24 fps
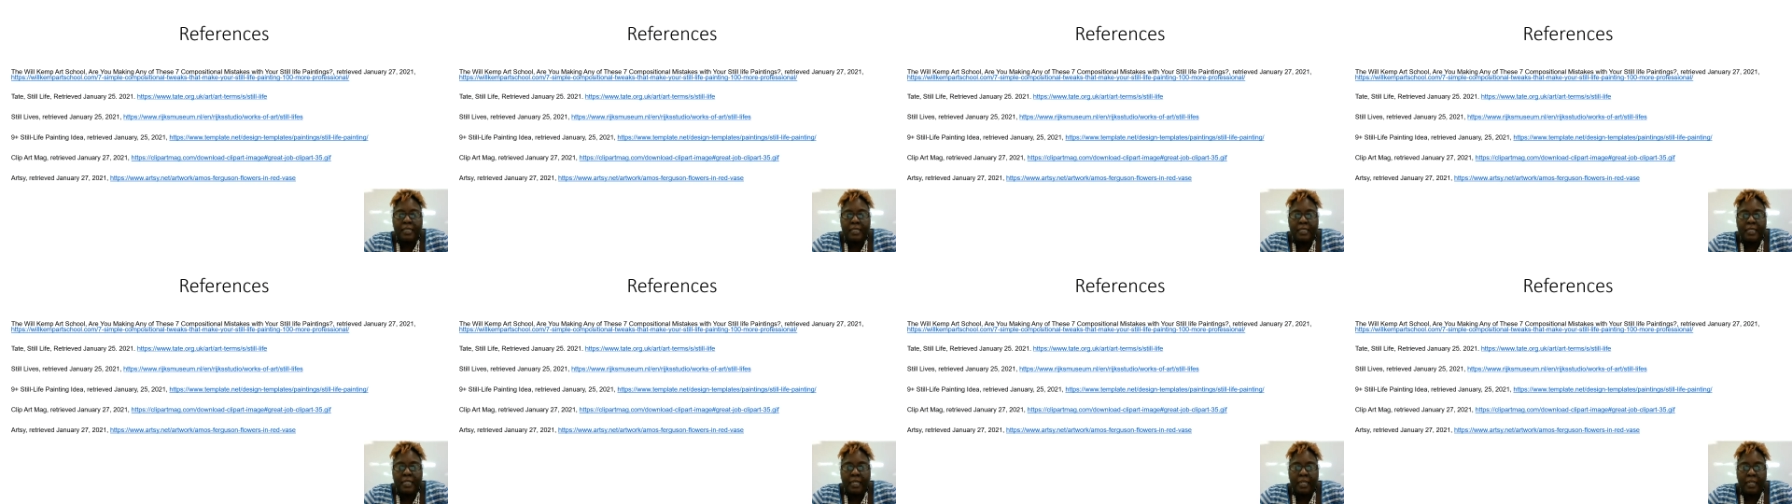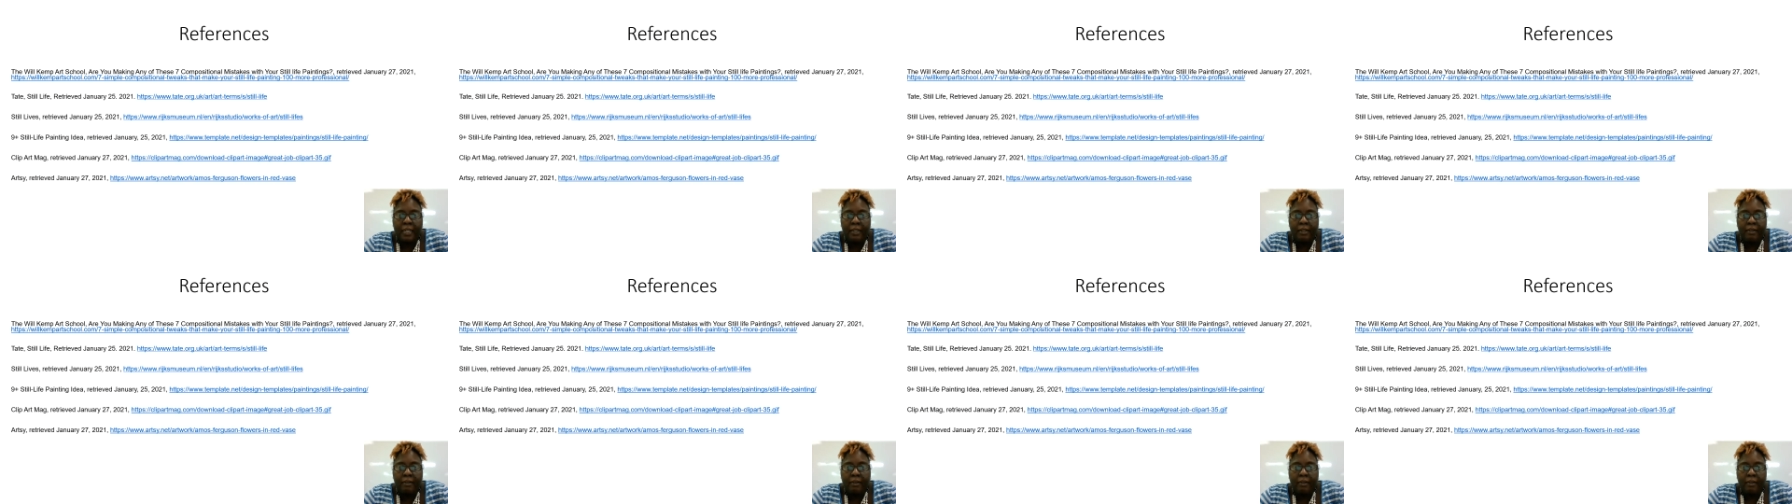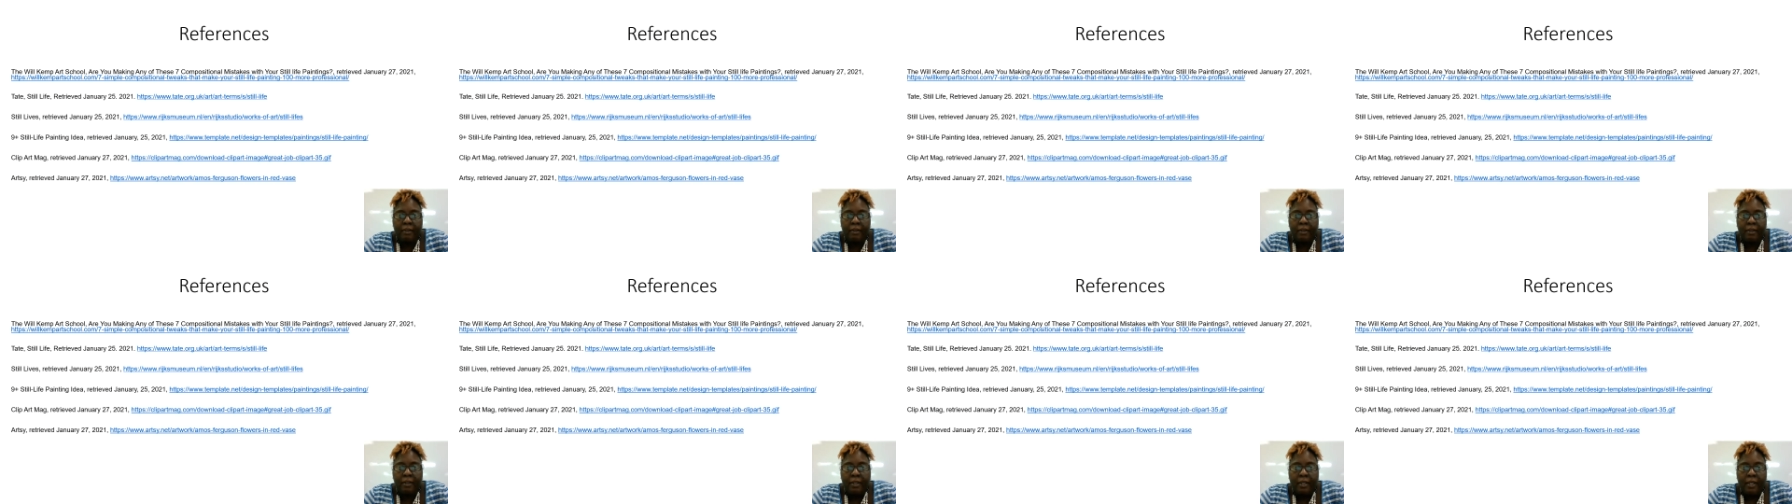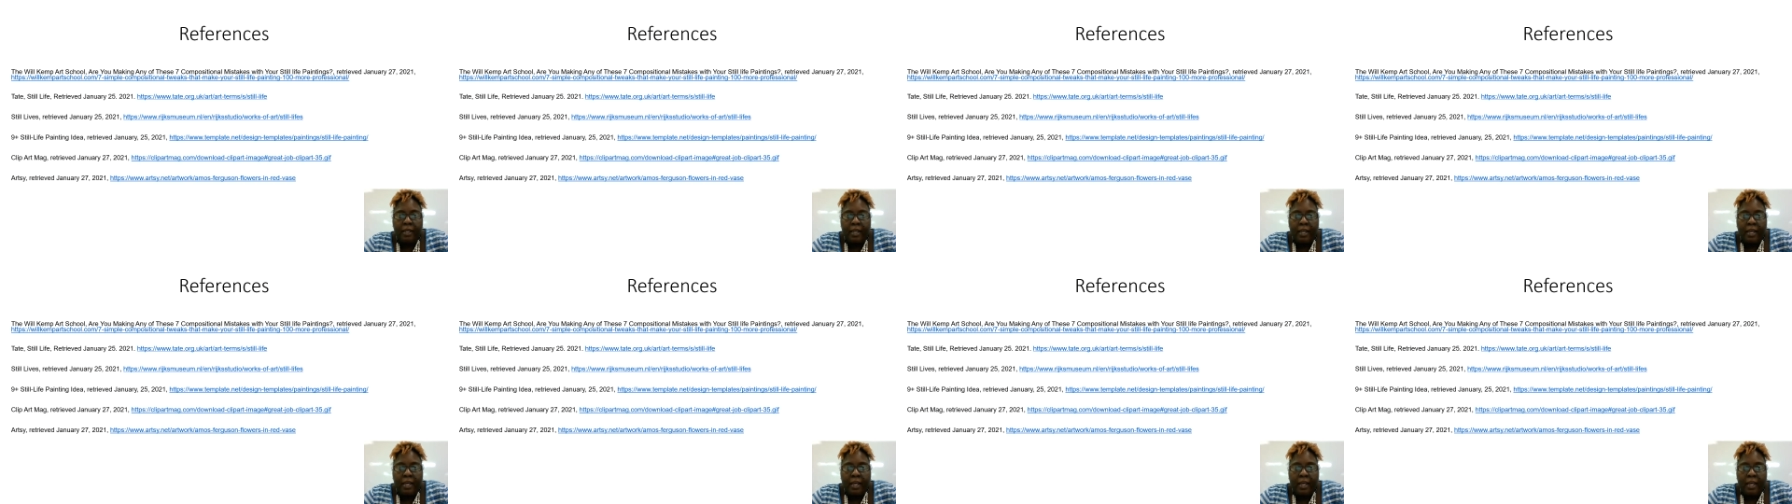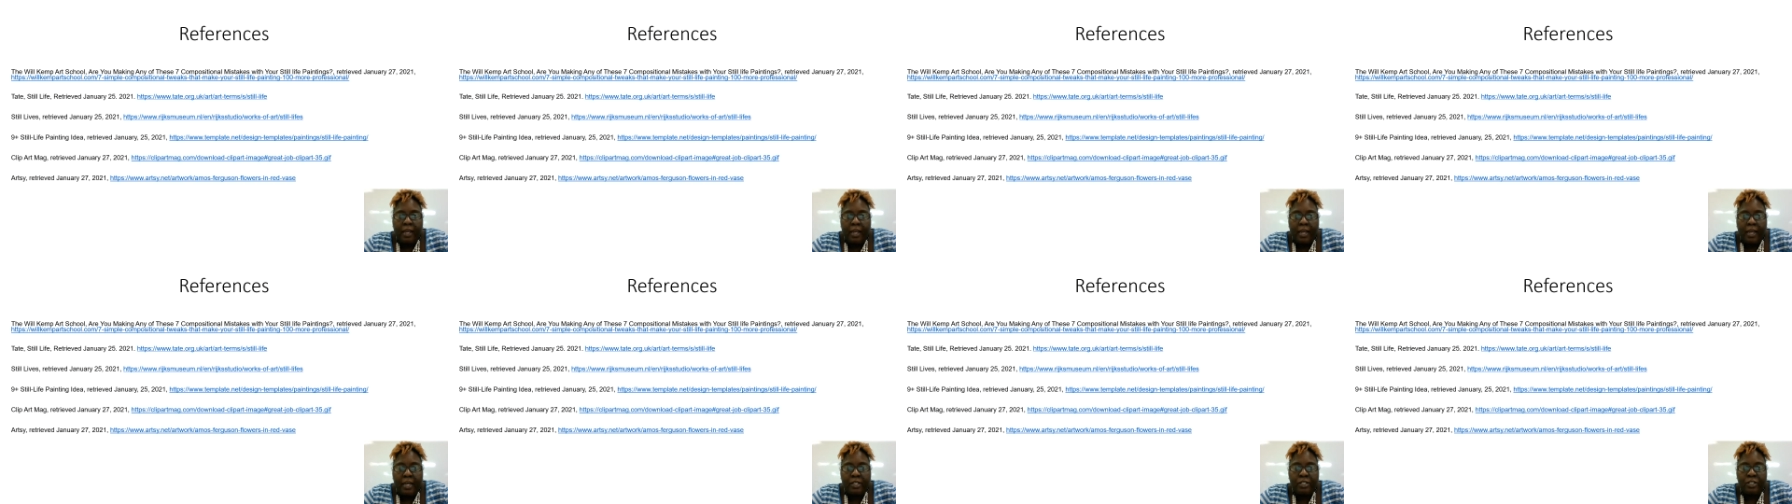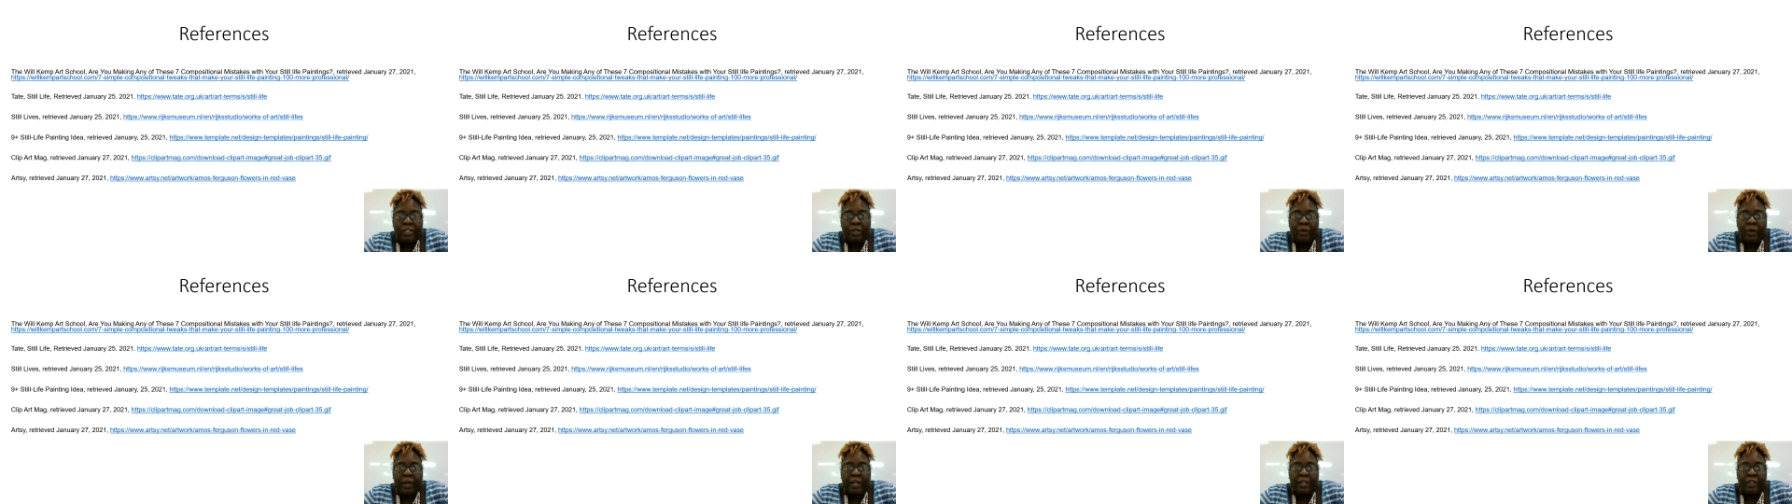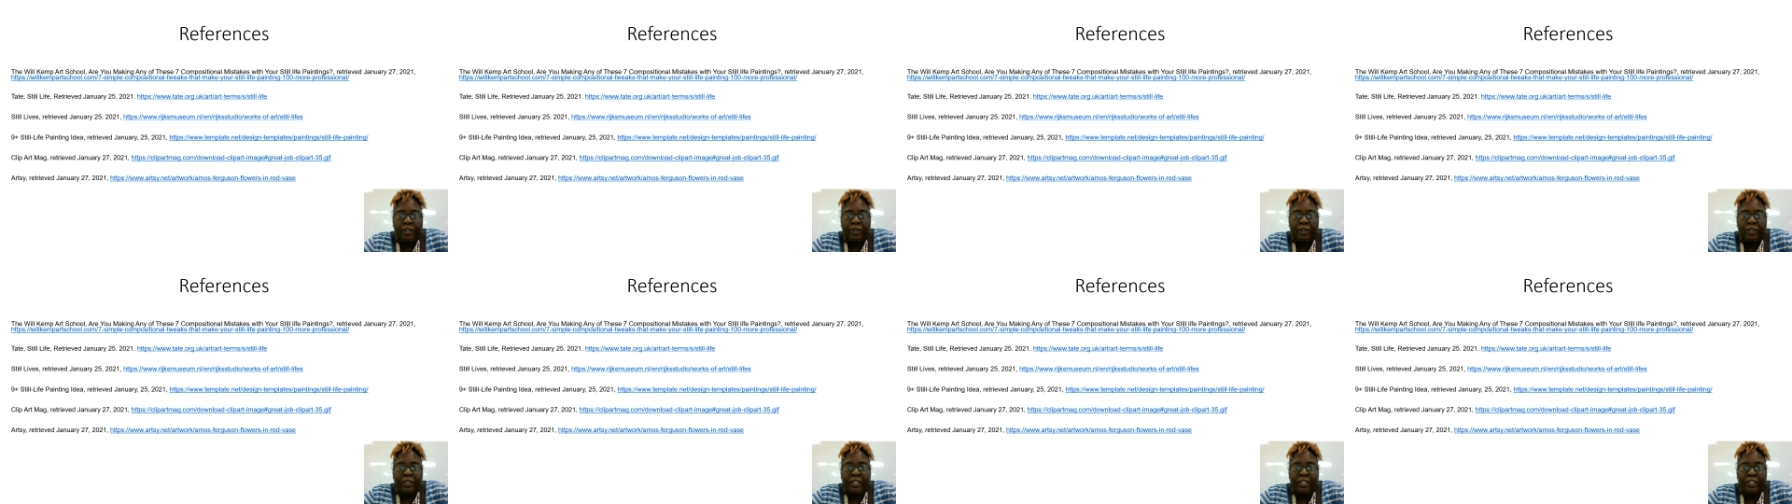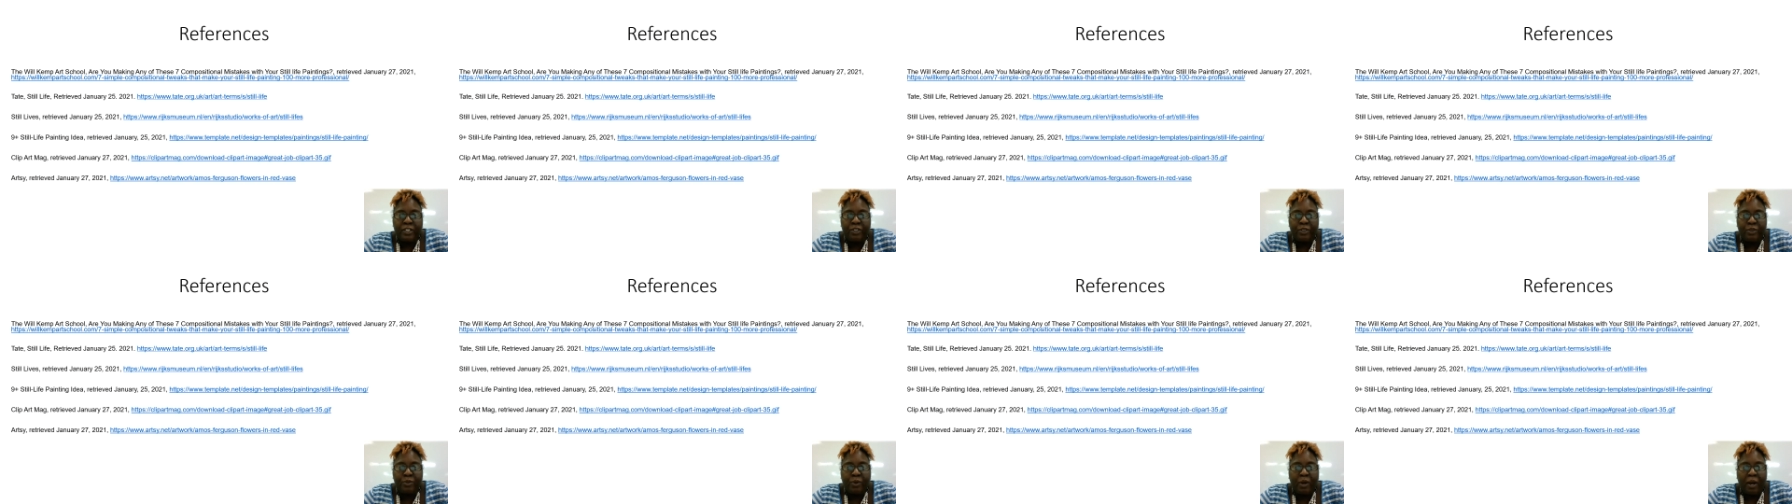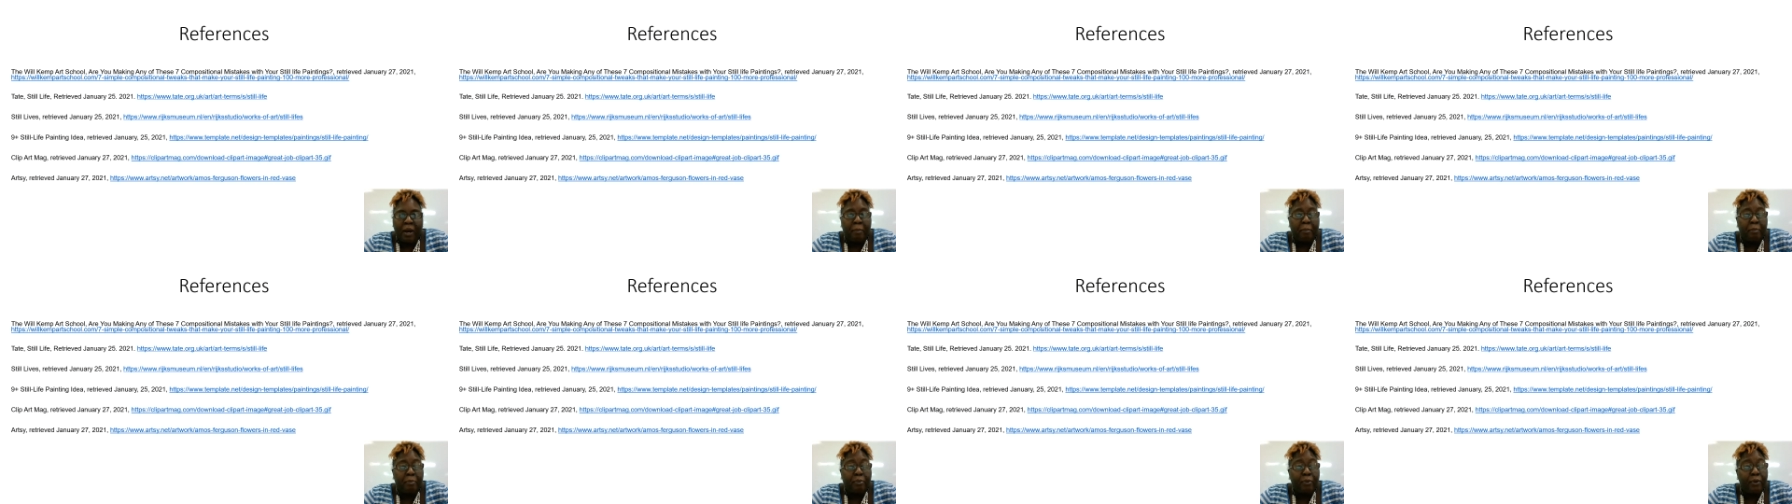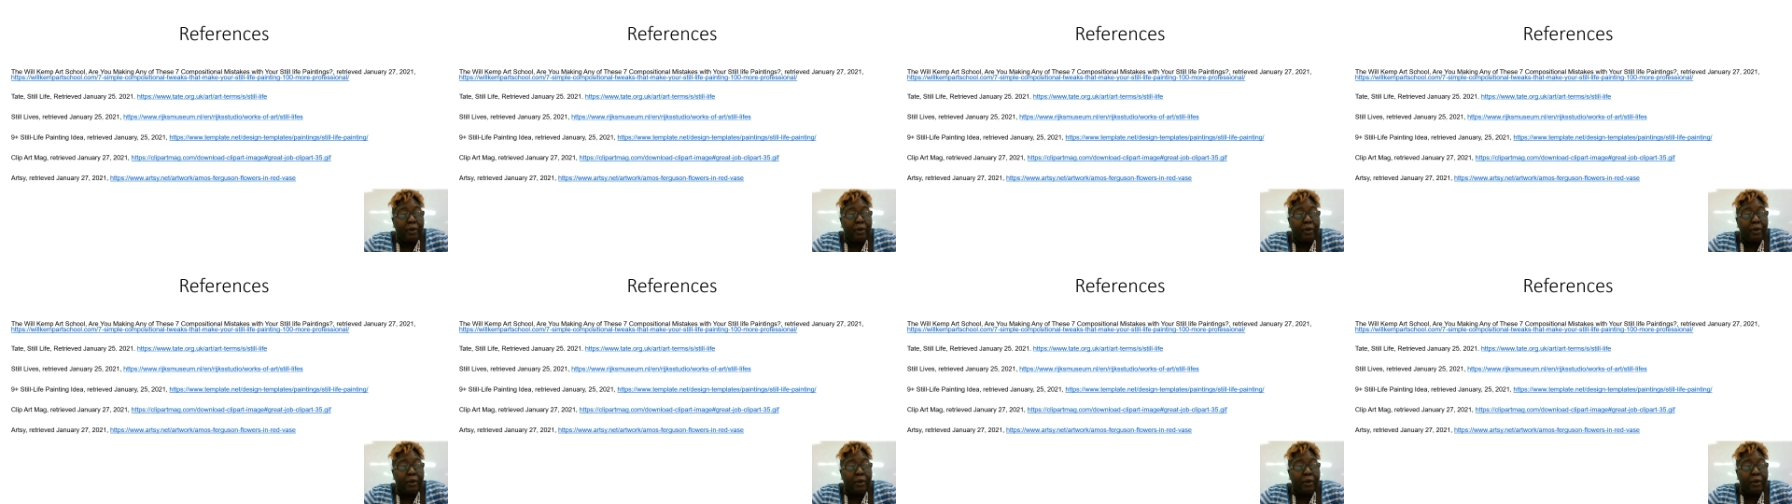today. And so I know that you are